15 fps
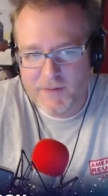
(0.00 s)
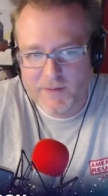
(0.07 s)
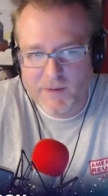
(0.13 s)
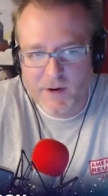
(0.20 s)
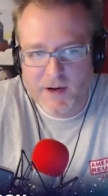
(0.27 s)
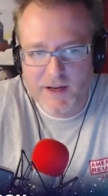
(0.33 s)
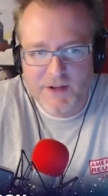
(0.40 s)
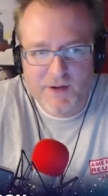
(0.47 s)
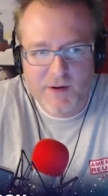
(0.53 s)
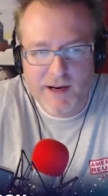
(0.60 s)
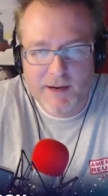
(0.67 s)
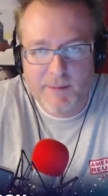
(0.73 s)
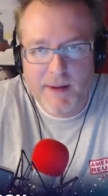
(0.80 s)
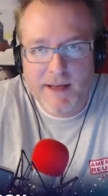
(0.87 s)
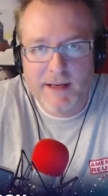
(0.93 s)
we, are on a
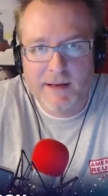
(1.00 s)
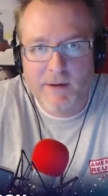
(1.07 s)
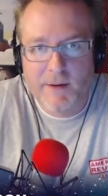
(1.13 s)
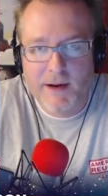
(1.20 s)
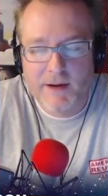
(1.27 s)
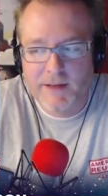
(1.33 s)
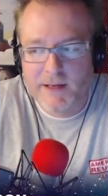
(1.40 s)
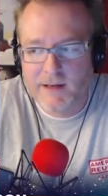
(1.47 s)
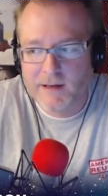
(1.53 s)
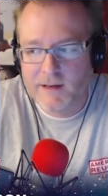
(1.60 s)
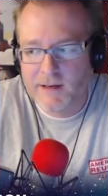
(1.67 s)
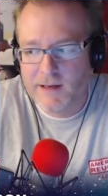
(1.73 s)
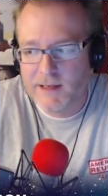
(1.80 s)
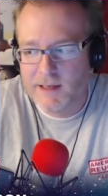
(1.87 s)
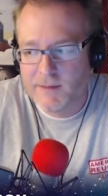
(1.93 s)
Trek bent around
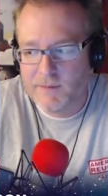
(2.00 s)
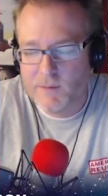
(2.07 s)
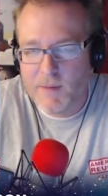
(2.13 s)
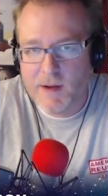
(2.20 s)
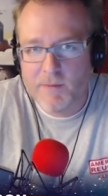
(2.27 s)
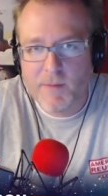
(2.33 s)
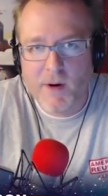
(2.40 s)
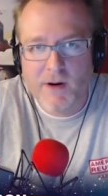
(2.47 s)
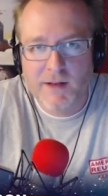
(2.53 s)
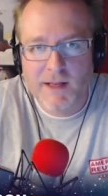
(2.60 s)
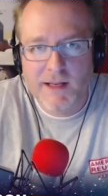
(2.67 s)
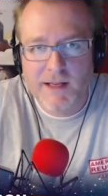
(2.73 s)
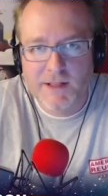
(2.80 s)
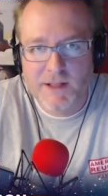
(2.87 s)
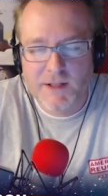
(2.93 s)
here. Um,
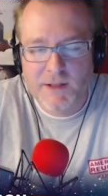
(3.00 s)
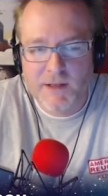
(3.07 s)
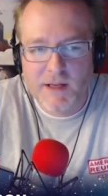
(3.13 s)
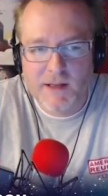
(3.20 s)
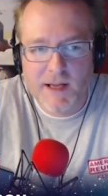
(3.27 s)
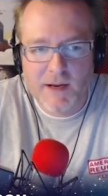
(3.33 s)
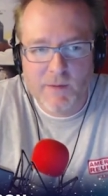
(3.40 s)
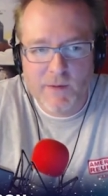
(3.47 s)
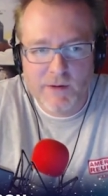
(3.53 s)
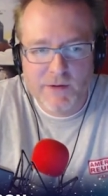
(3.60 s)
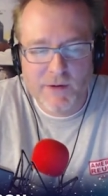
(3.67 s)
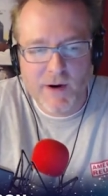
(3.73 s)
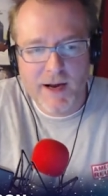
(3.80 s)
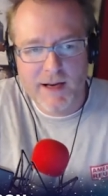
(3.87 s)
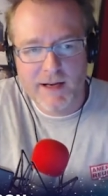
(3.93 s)
partly is this, uh, like we were
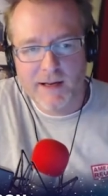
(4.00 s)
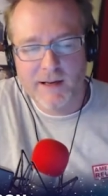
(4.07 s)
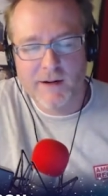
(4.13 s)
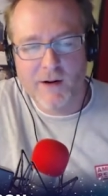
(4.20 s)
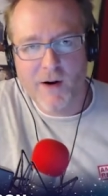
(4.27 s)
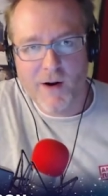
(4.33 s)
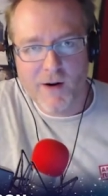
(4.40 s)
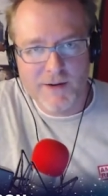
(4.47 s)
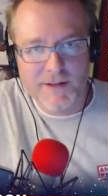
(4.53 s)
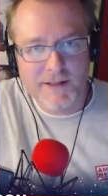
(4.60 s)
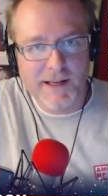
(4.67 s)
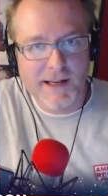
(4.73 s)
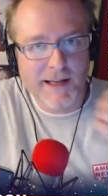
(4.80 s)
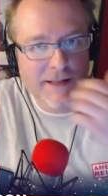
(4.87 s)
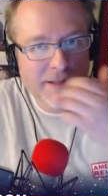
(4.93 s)
trying in our hearts
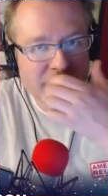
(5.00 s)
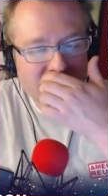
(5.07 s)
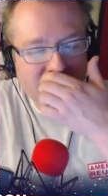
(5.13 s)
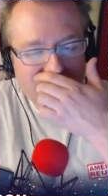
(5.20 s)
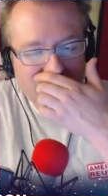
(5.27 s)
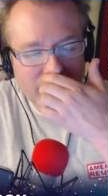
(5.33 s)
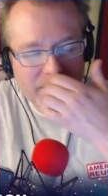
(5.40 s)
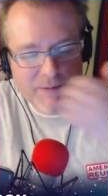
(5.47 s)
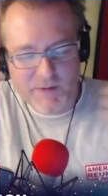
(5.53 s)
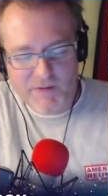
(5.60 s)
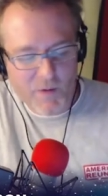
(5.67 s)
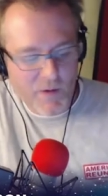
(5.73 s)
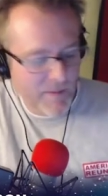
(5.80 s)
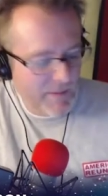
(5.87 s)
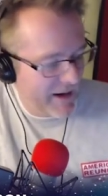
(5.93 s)
to get Star Trek to
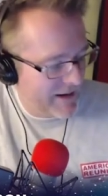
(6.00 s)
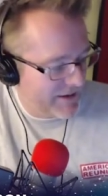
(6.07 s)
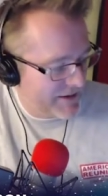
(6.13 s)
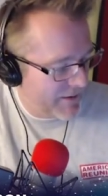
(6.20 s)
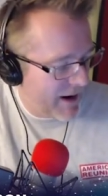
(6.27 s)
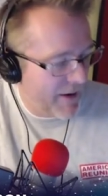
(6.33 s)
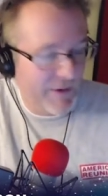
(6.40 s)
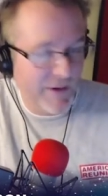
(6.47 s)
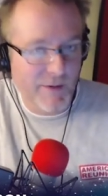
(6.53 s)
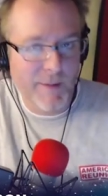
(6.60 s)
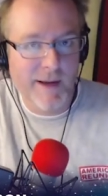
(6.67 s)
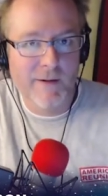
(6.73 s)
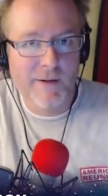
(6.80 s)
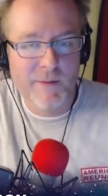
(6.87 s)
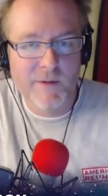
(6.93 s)
perform better, so I would do
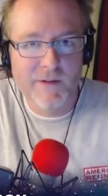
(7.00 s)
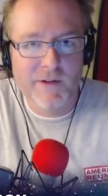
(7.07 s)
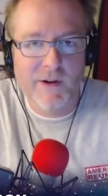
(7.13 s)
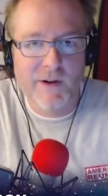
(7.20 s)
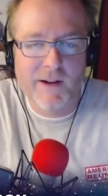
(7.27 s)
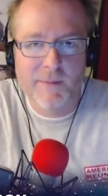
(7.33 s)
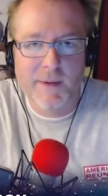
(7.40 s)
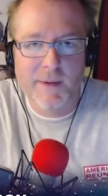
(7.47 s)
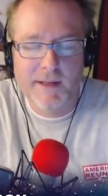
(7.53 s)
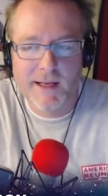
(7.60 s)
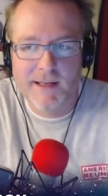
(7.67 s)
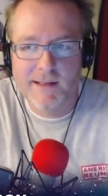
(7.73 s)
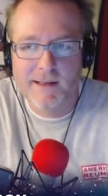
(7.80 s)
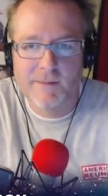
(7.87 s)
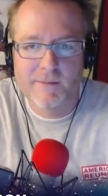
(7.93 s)
better in the movie draft, but that
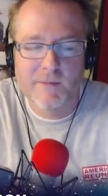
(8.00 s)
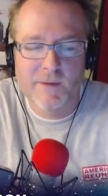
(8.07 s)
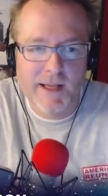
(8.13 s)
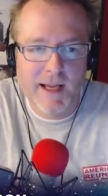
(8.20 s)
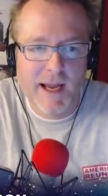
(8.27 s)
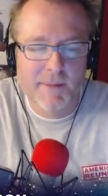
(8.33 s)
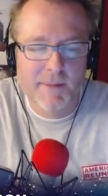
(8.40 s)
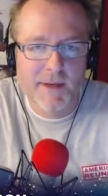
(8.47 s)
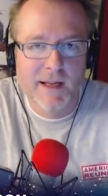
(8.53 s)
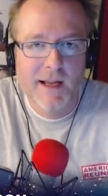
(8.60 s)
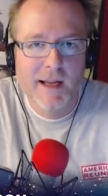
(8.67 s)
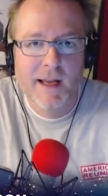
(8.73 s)
didn't really happen.